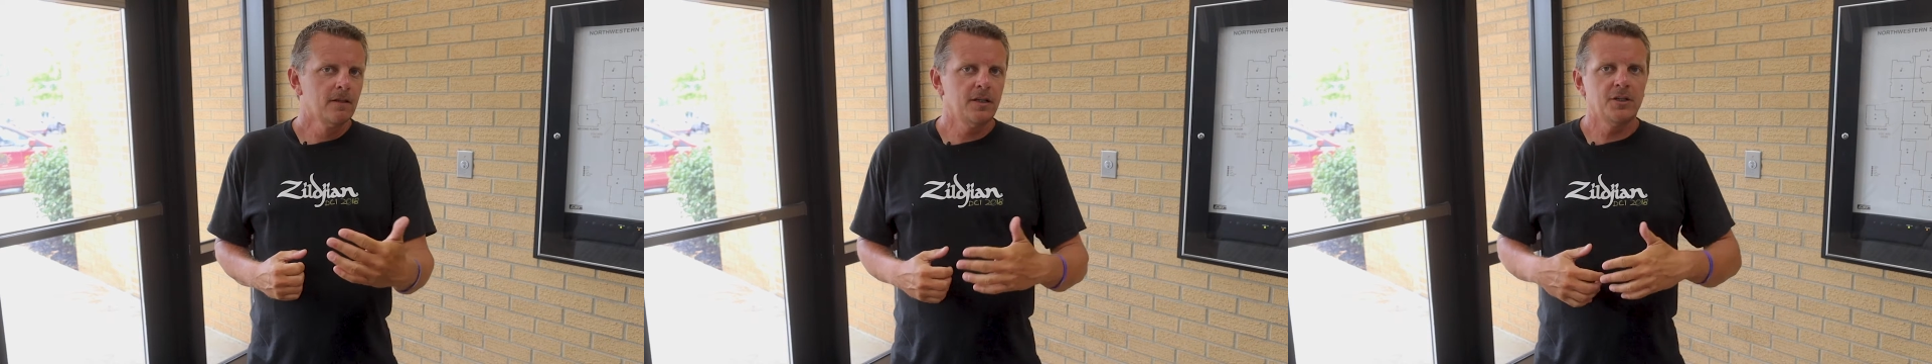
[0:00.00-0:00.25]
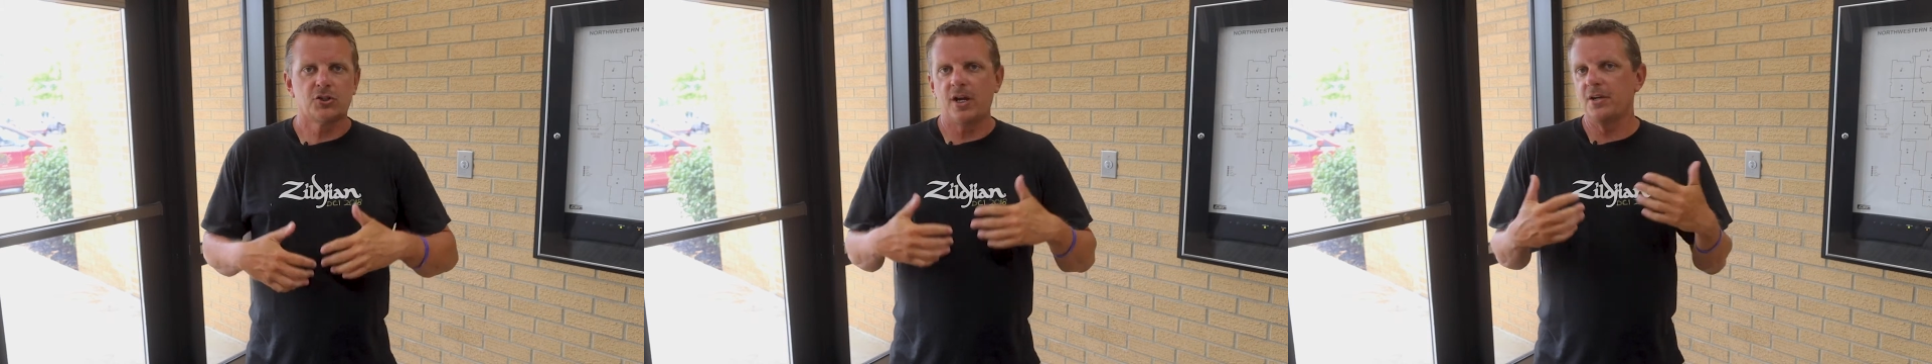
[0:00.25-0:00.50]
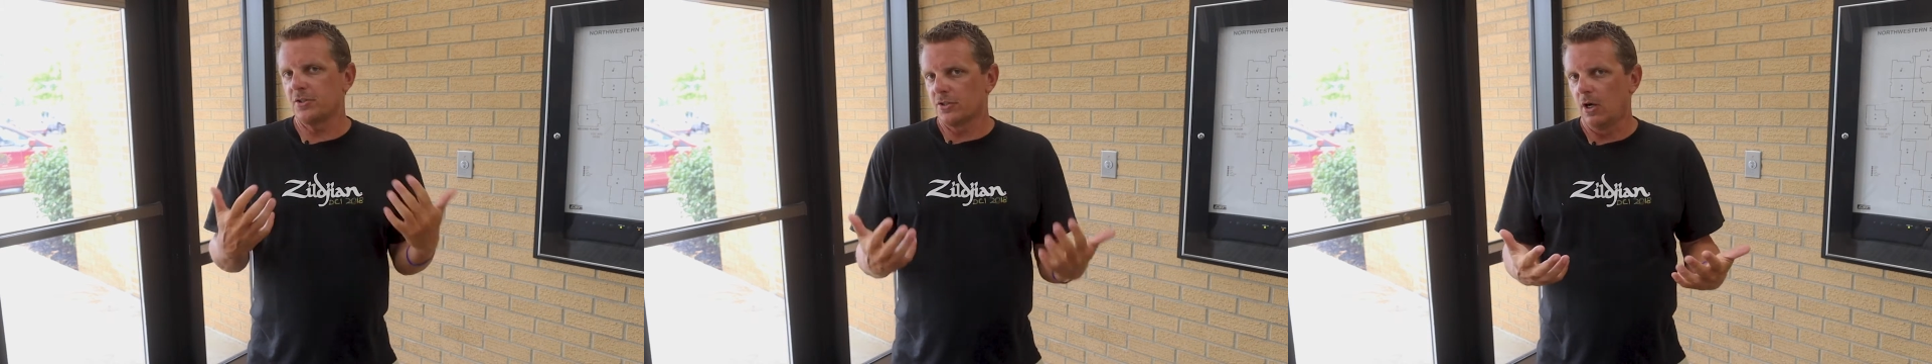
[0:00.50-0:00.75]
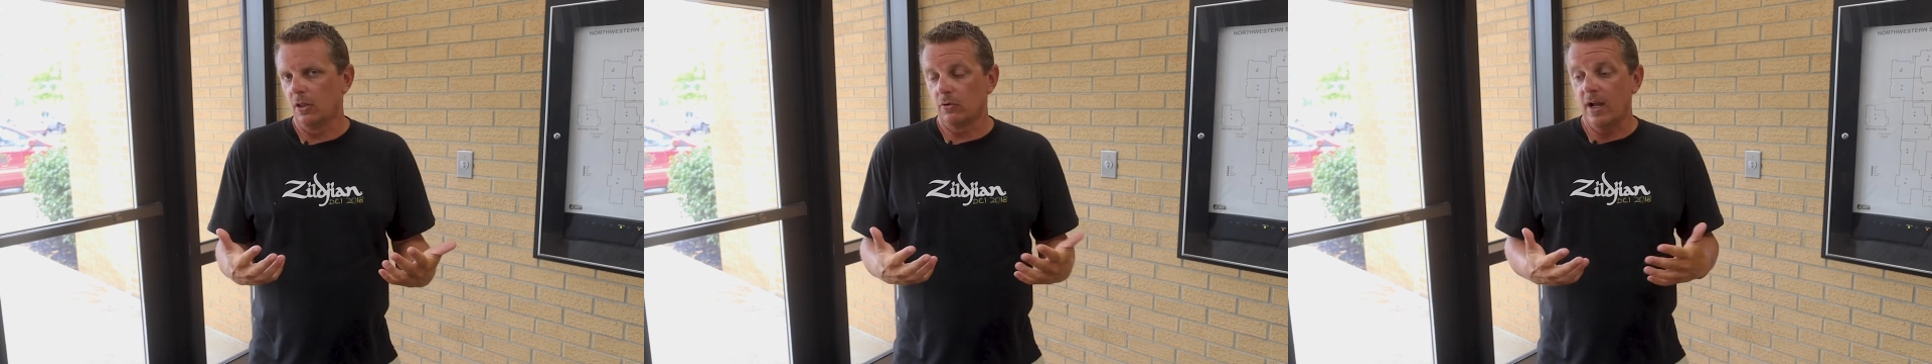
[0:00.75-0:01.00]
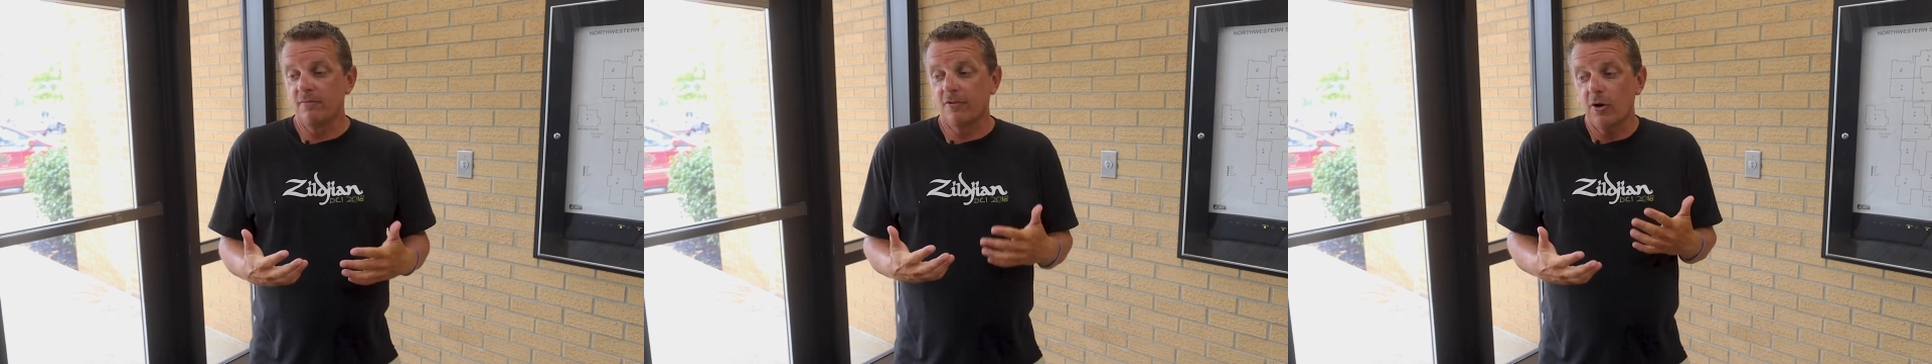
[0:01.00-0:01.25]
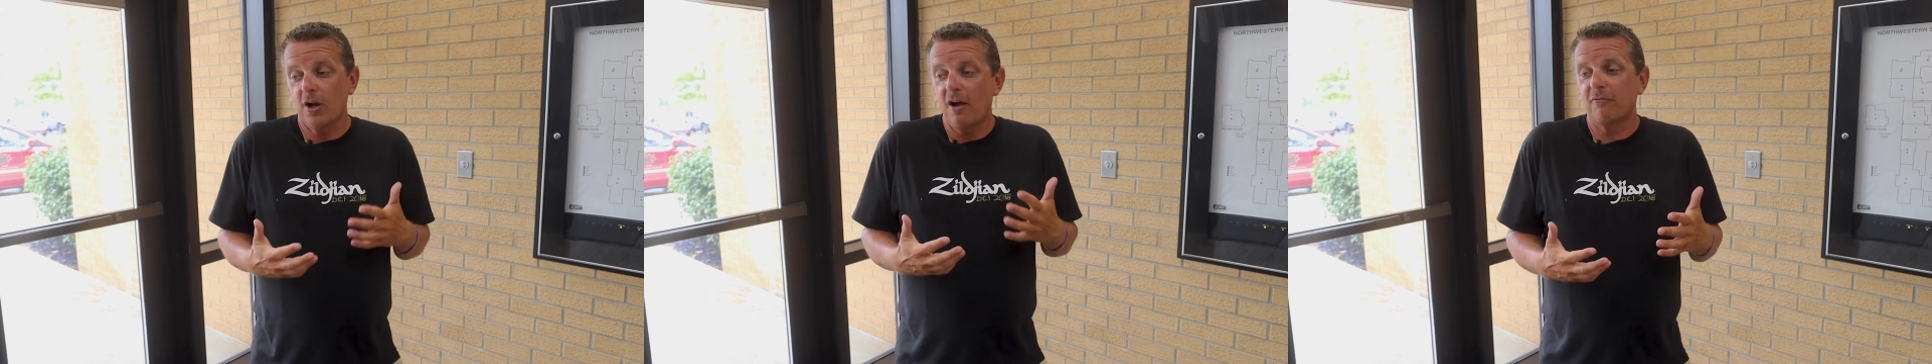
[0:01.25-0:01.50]
it changes color. And
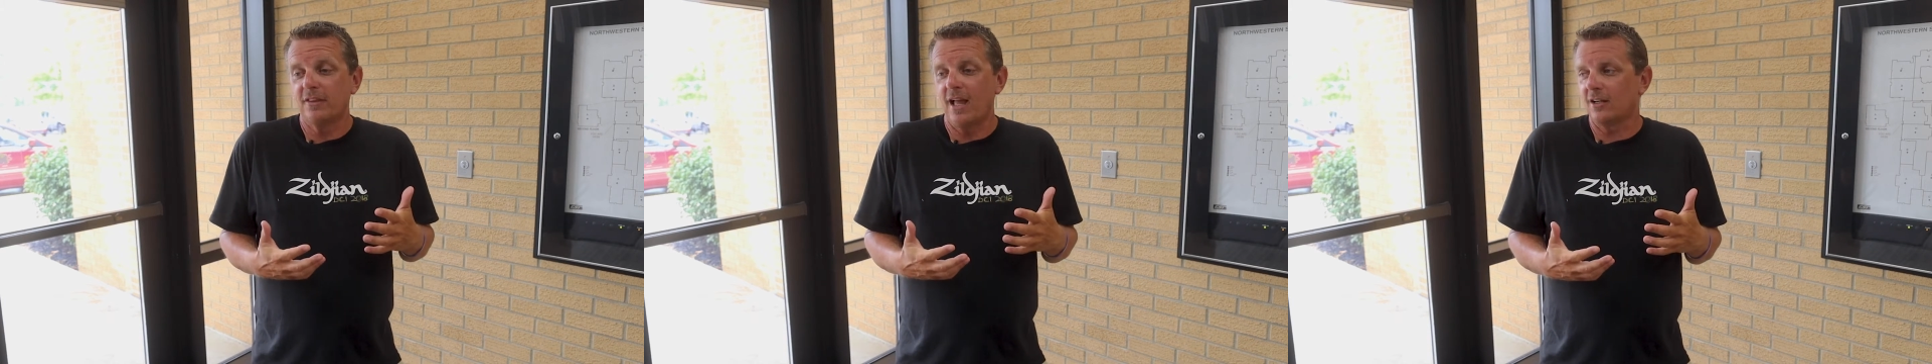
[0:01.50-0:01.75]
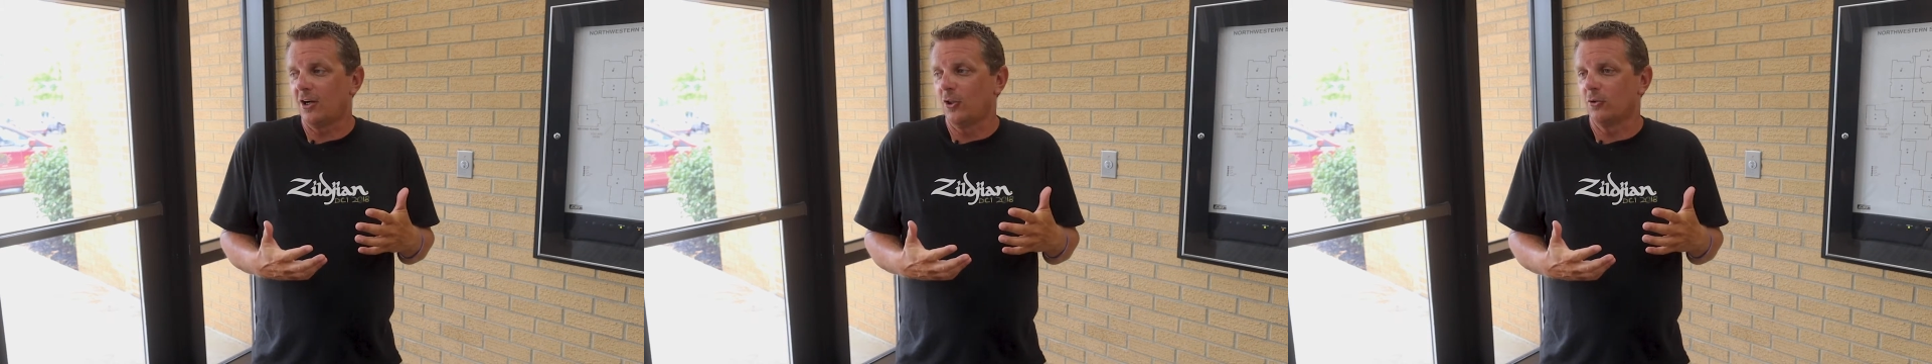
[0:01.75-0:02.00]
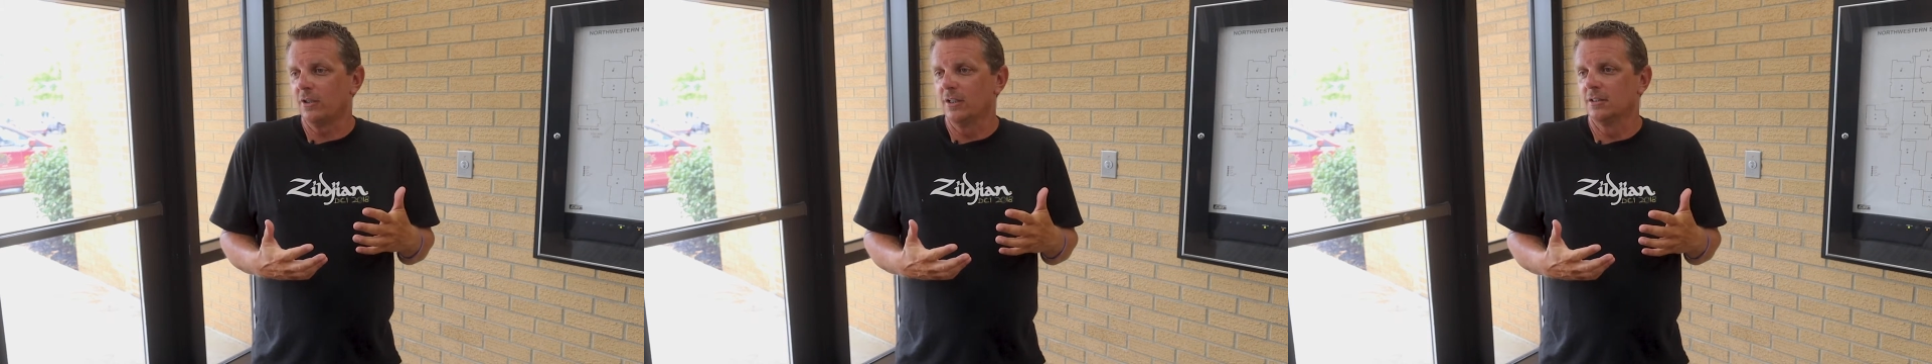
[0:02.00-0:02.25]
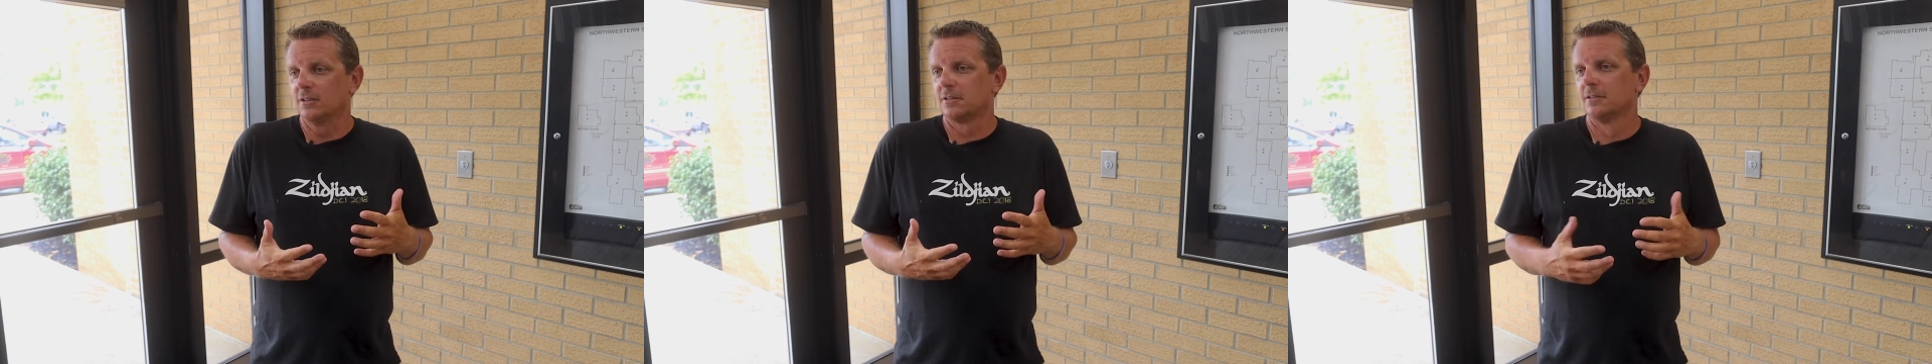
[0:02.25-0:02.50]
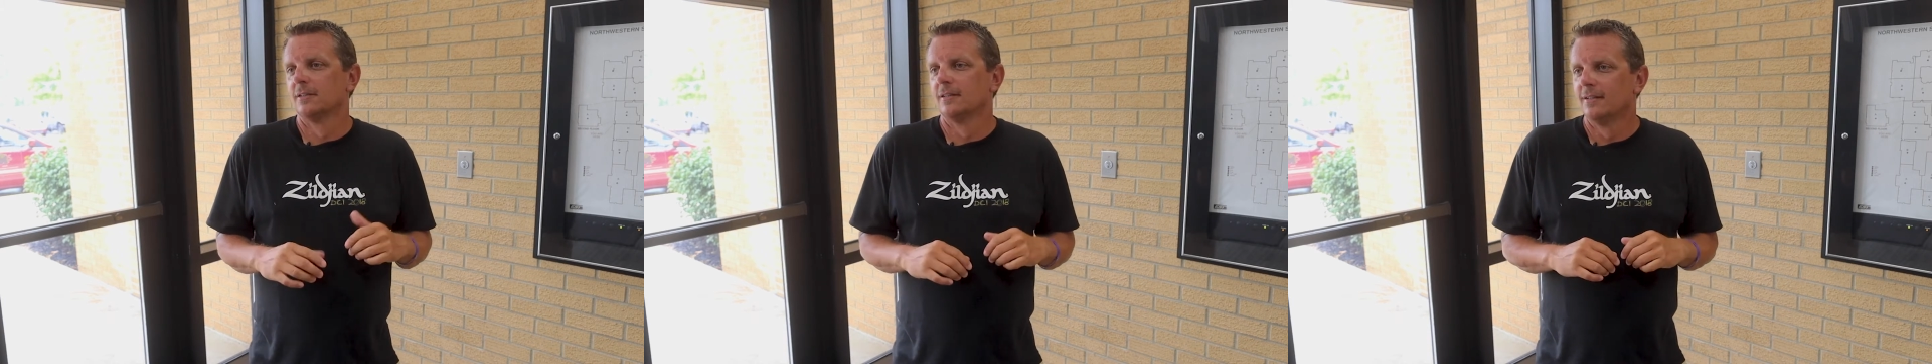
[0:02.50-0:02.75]
very often that color is